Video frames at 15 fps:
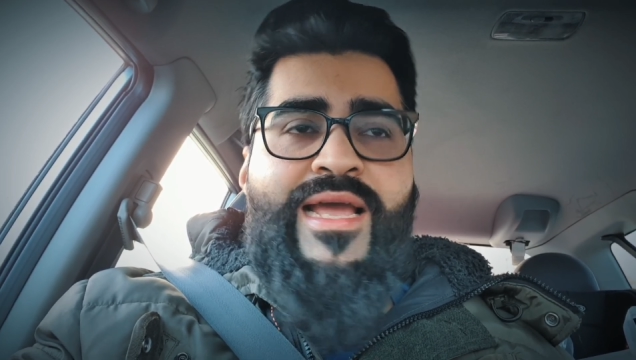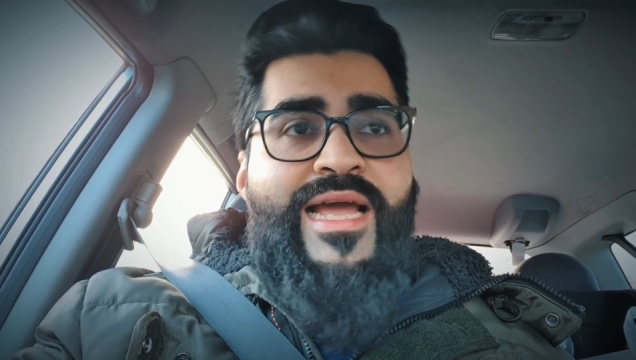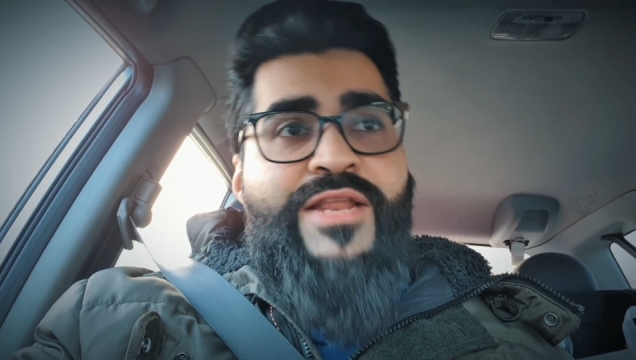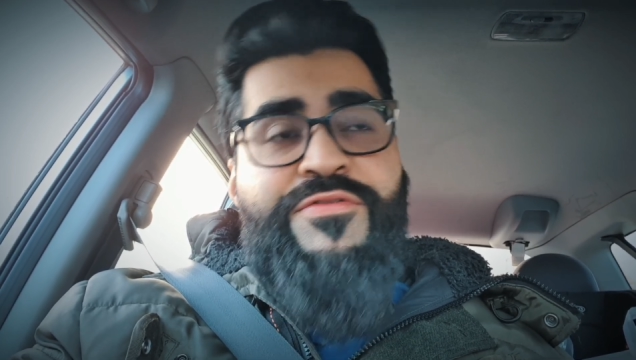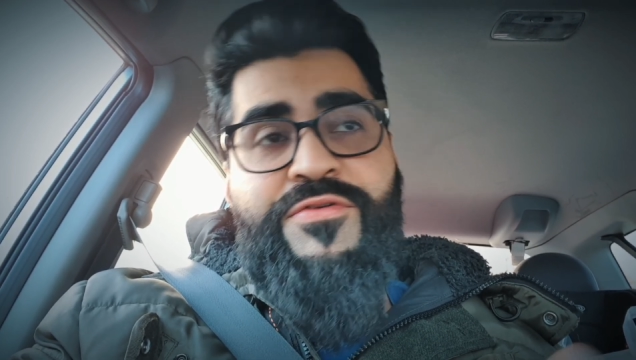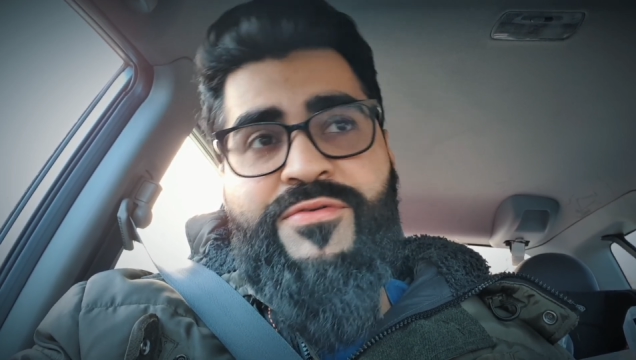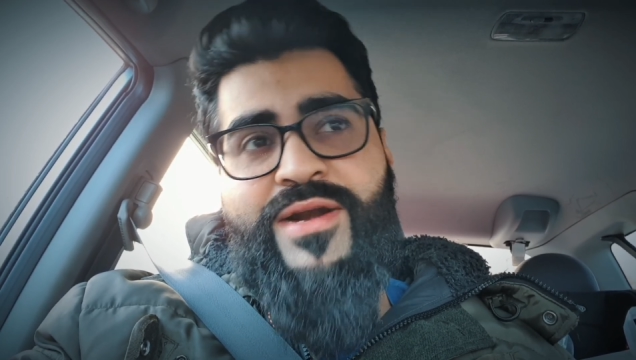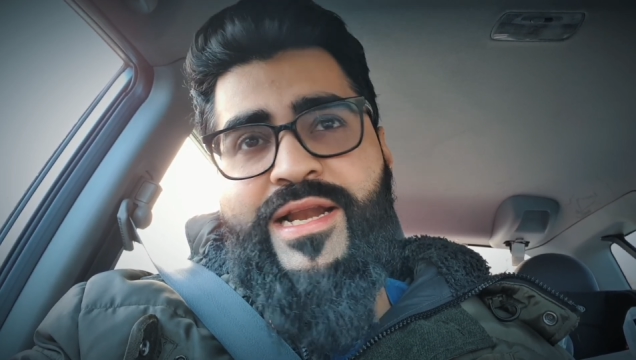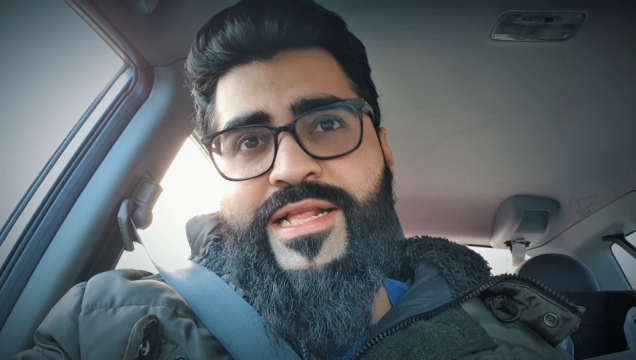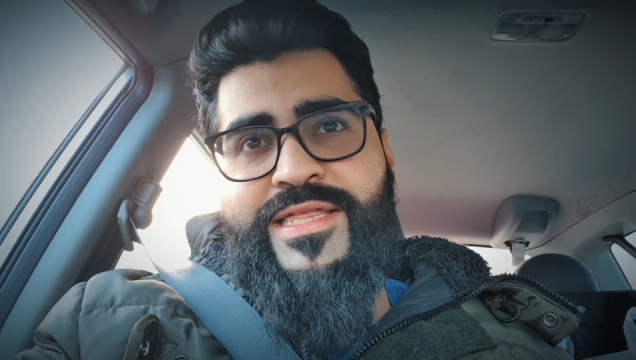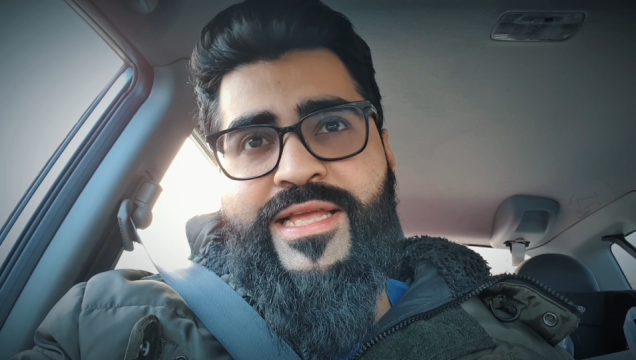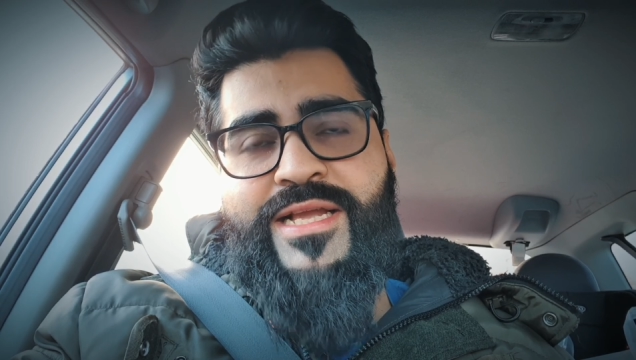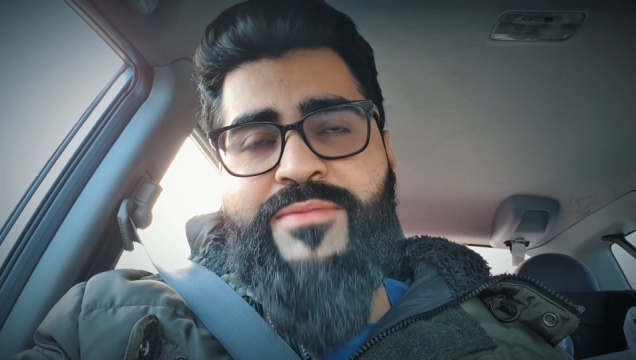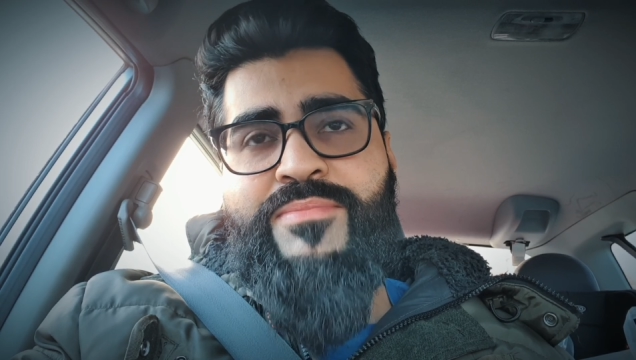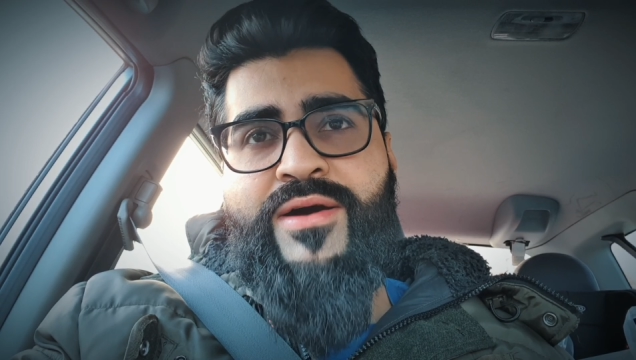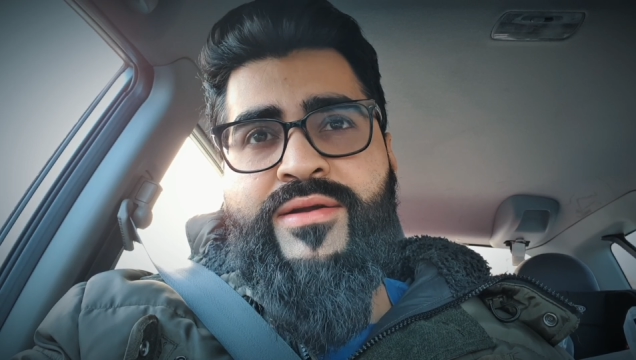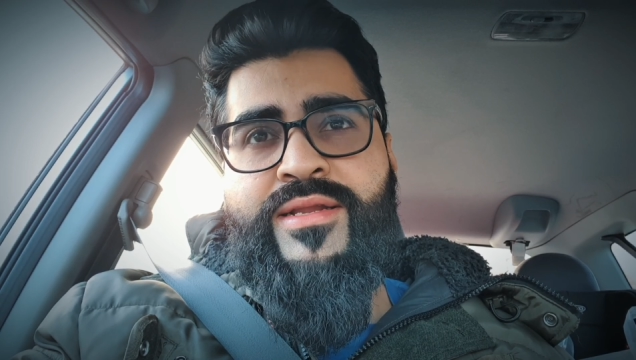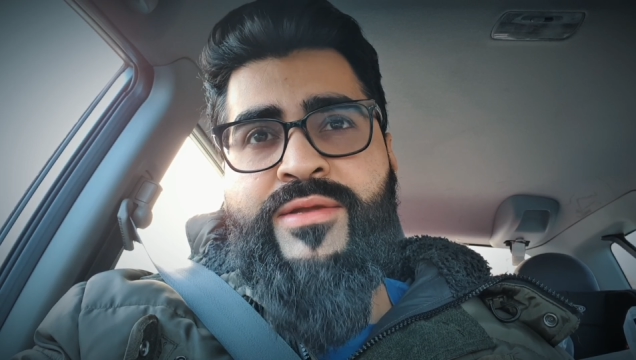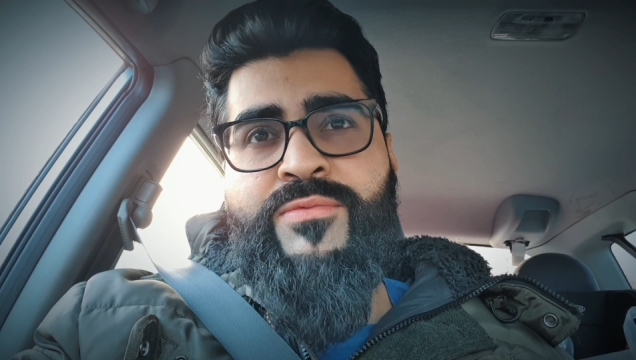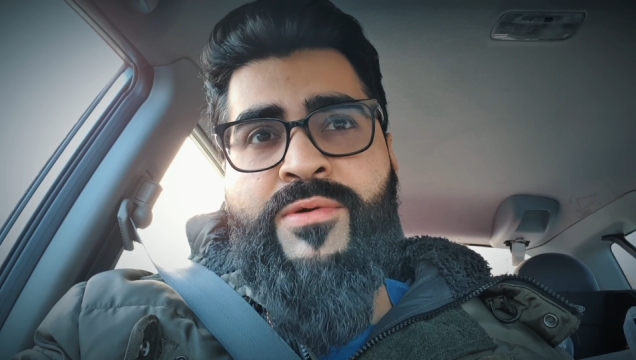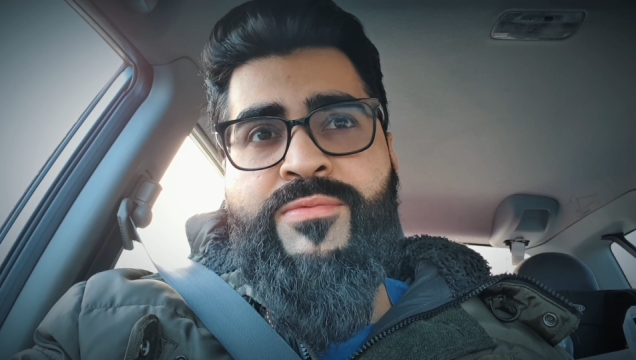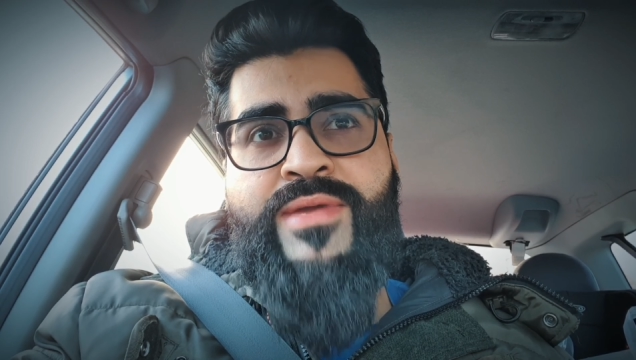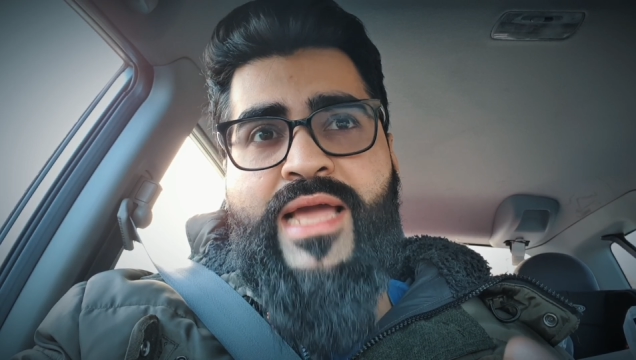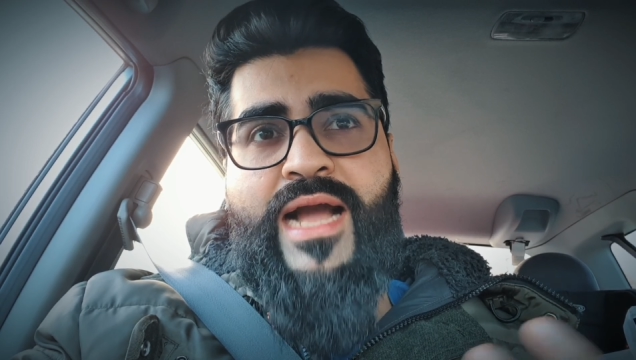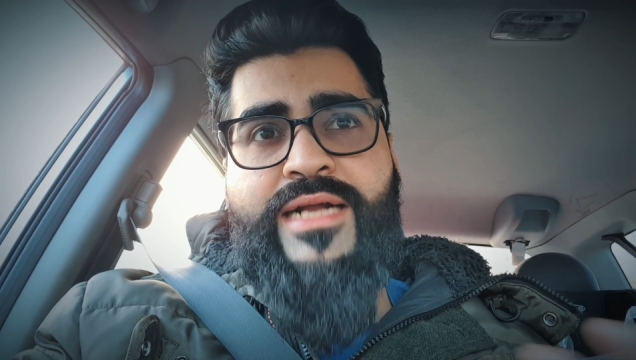And if you really think about it, when we